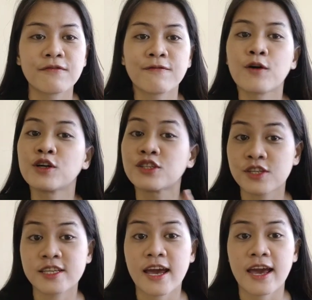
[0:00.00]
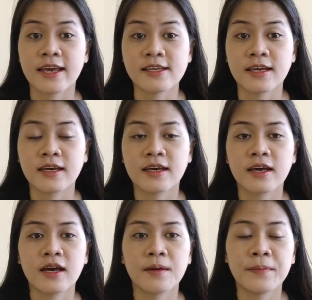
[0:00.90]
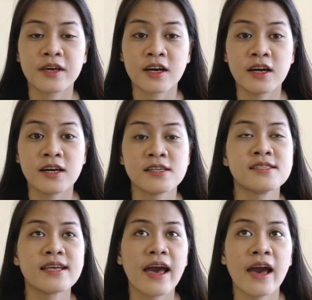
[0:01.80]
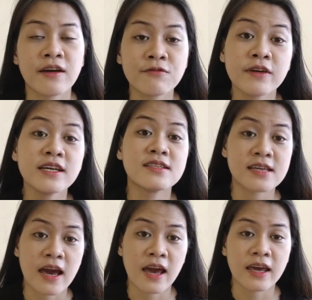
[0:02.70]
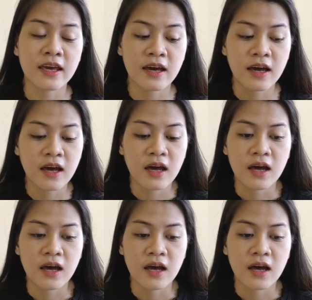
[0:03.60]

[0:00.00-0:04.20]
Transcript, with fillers: for today because every day